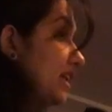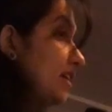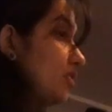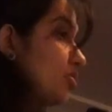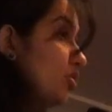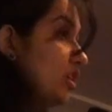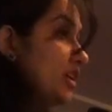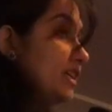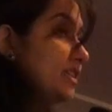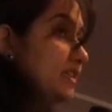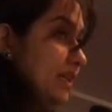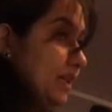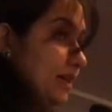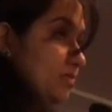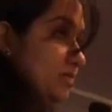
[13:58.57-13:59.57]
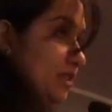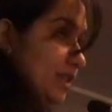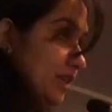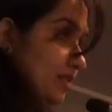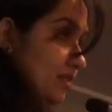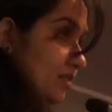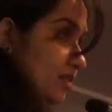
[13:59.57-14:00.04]
that royalty is at arm's
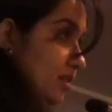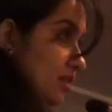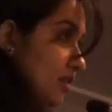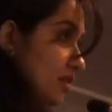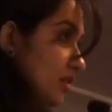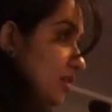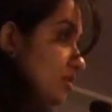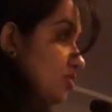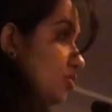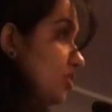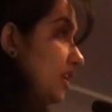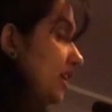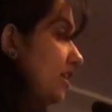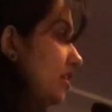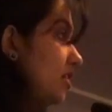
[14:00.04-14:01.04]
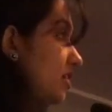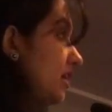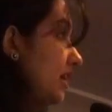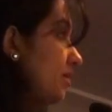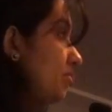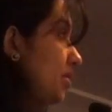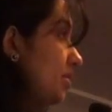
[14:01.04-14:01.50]
length? So then
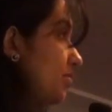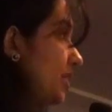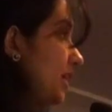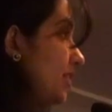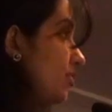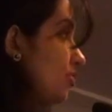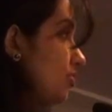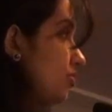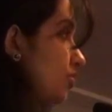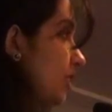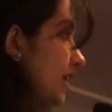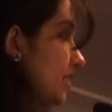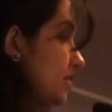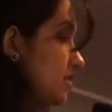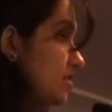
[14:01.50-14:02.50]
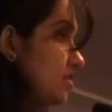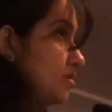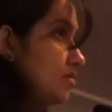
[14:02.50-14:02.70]
in between, you had this